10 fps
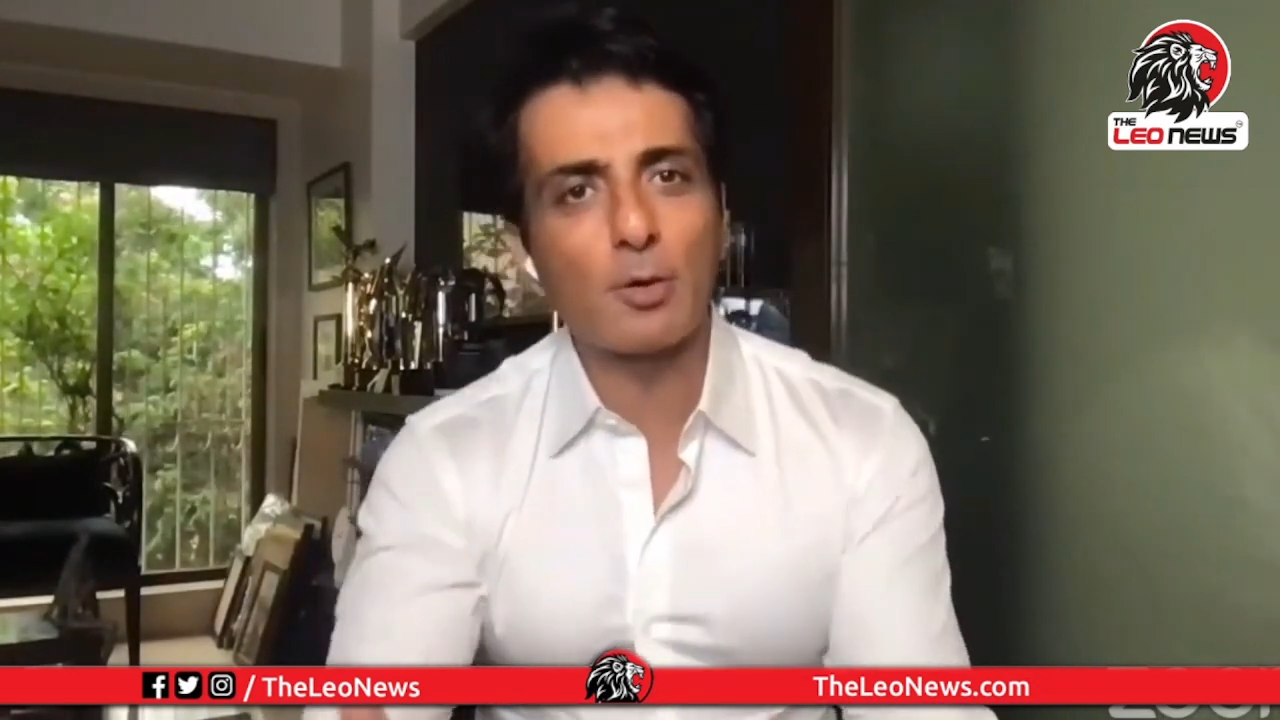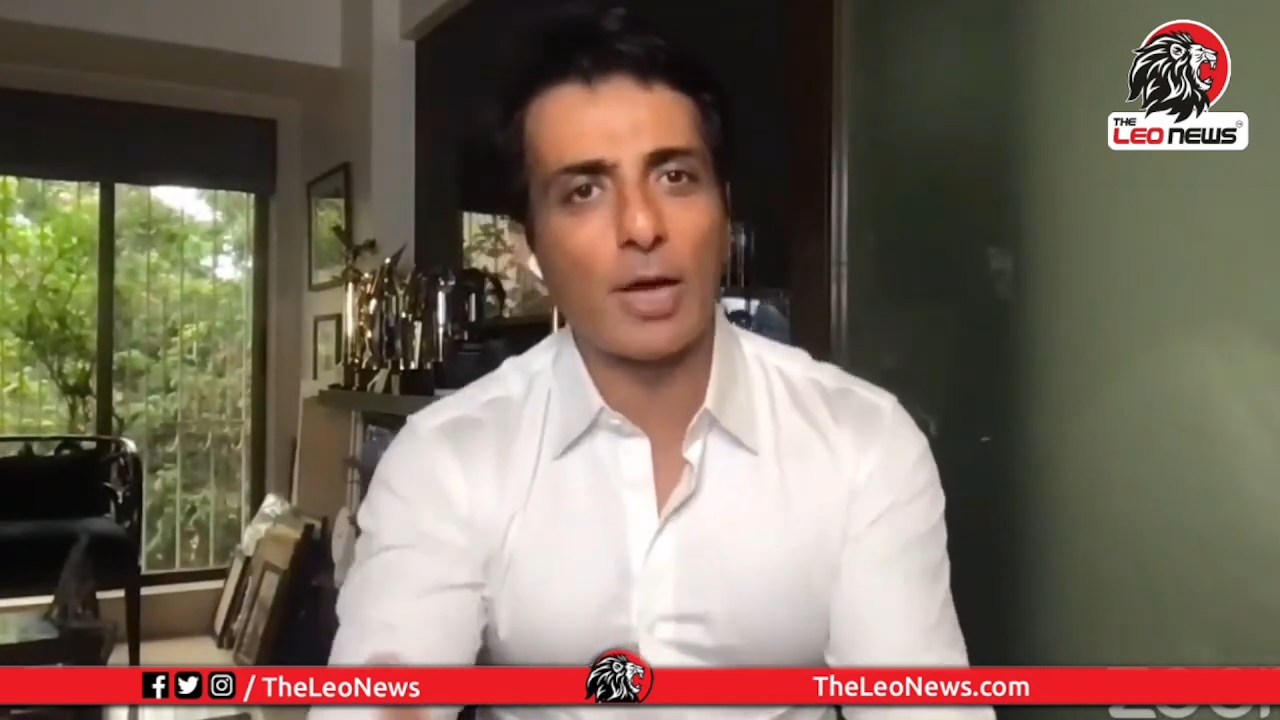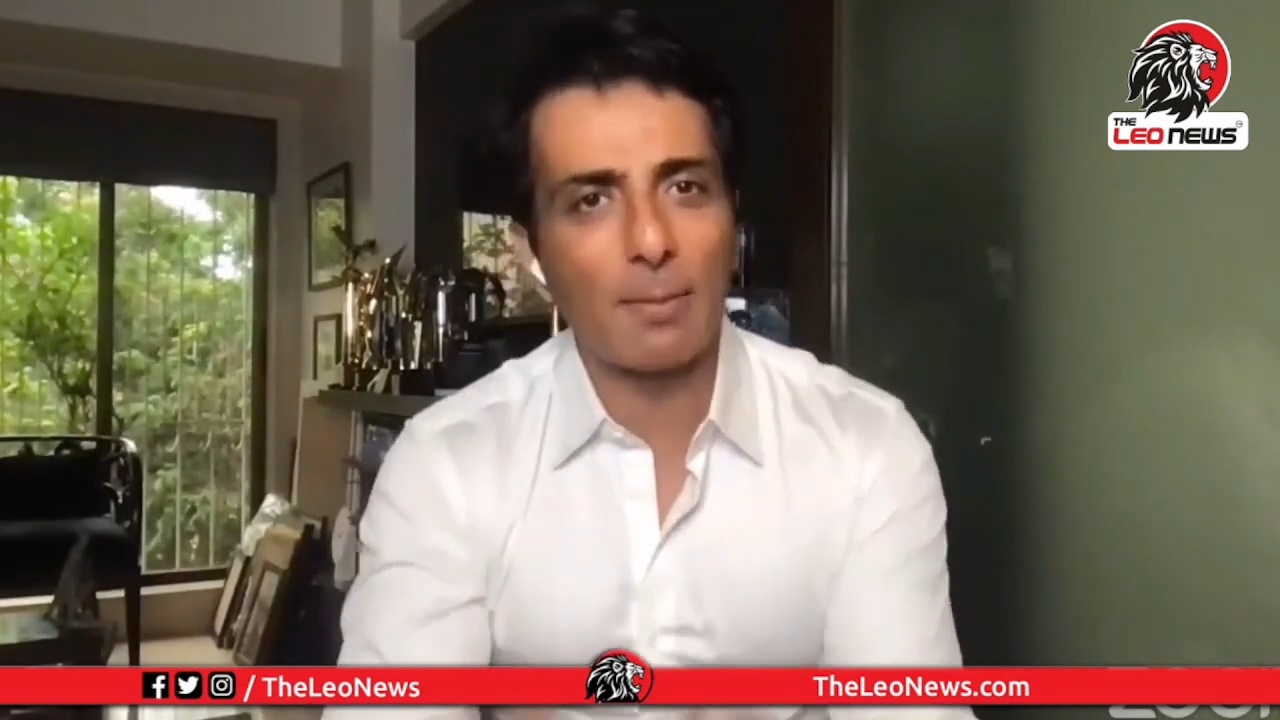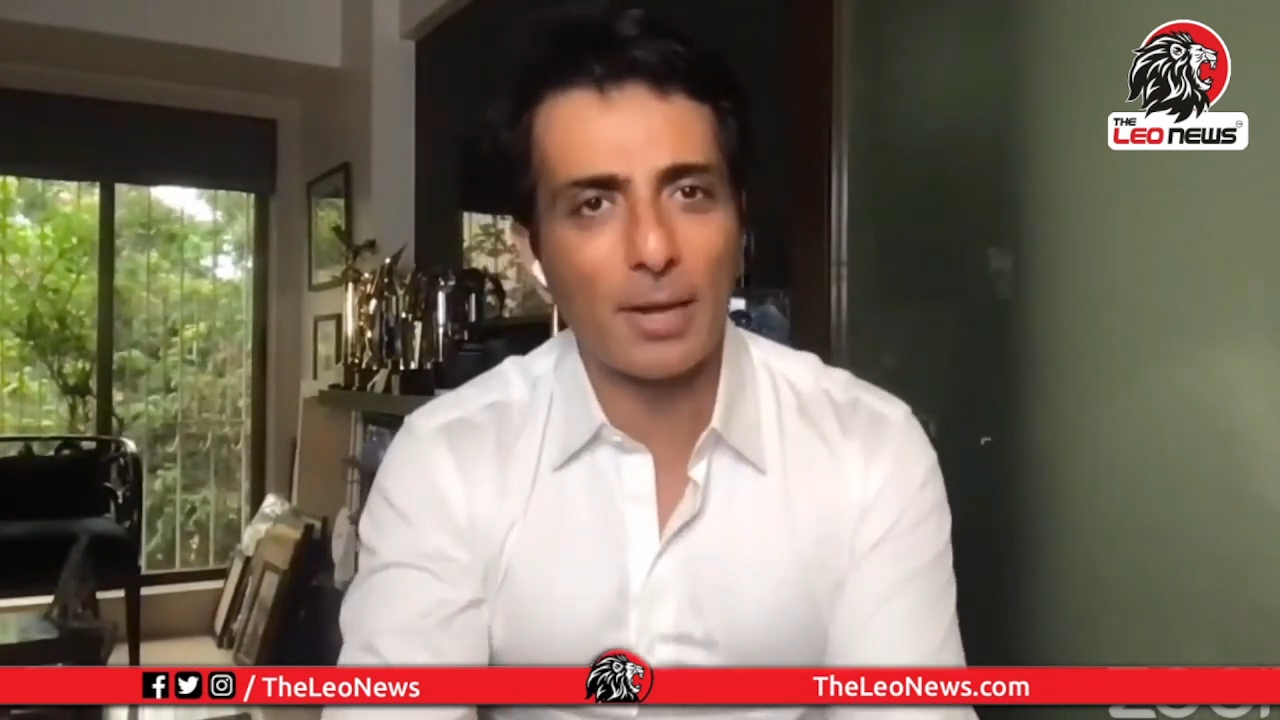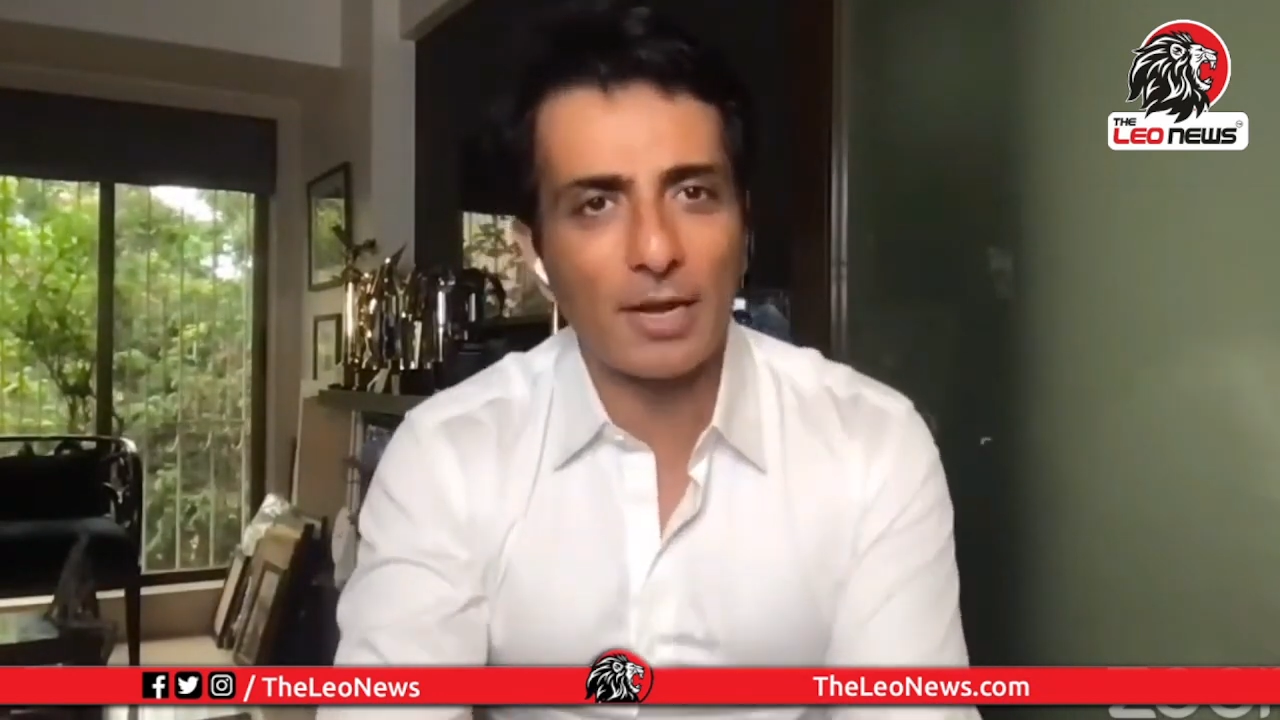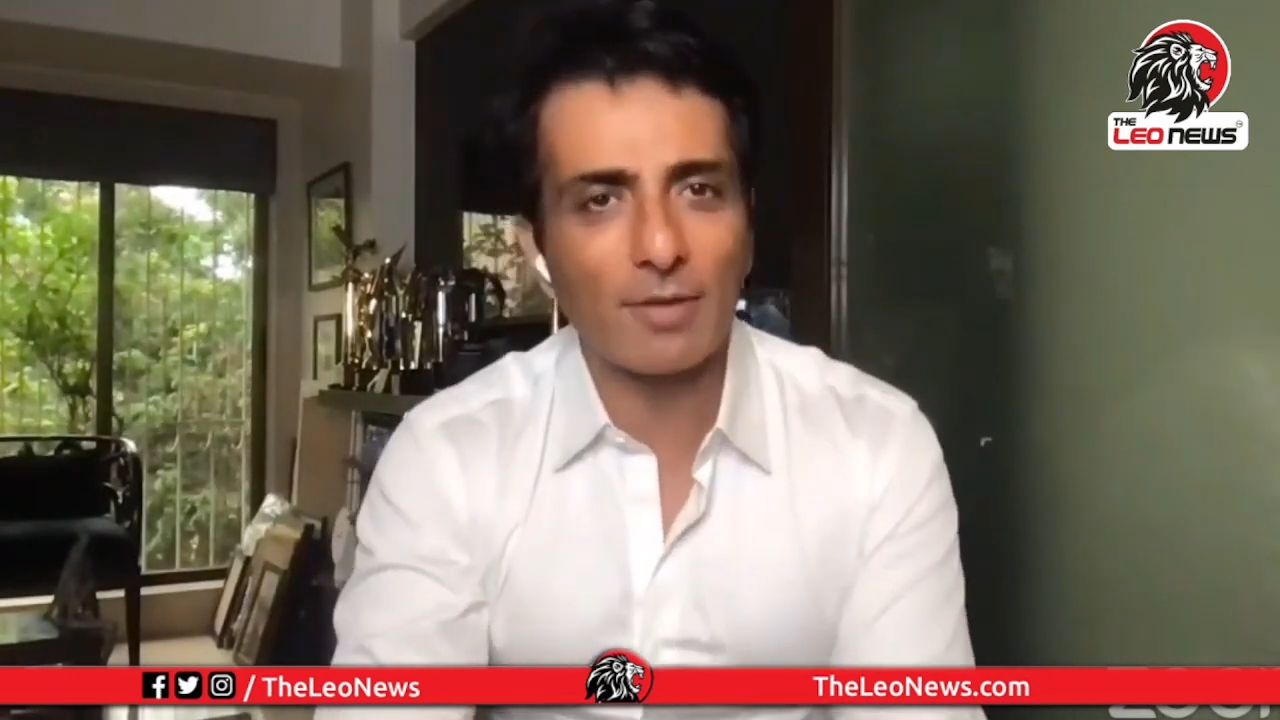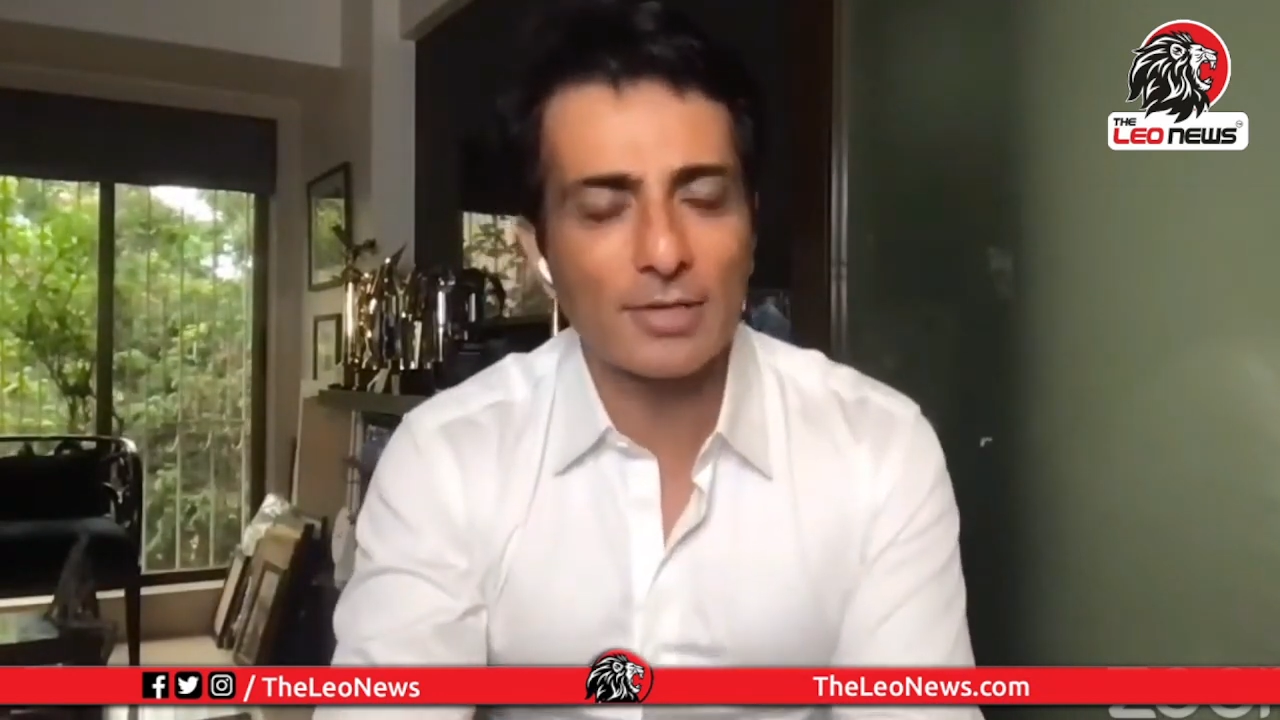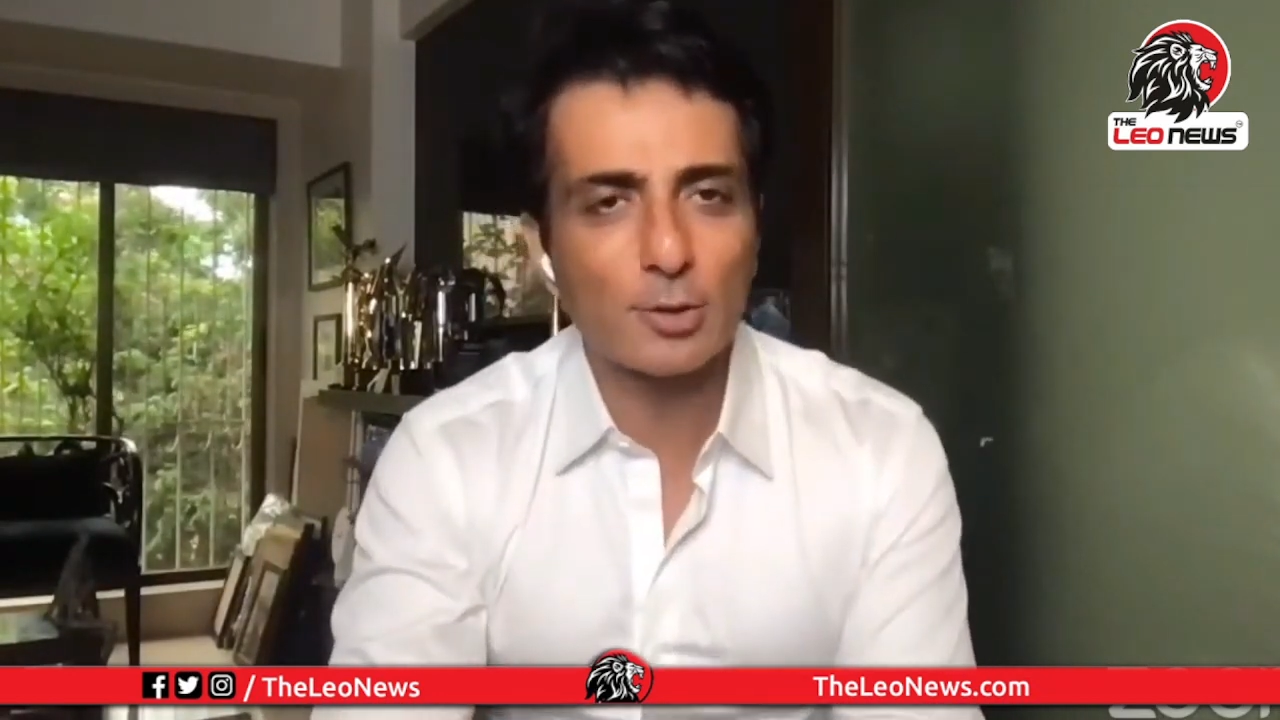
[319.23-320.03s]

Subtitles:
help anyone.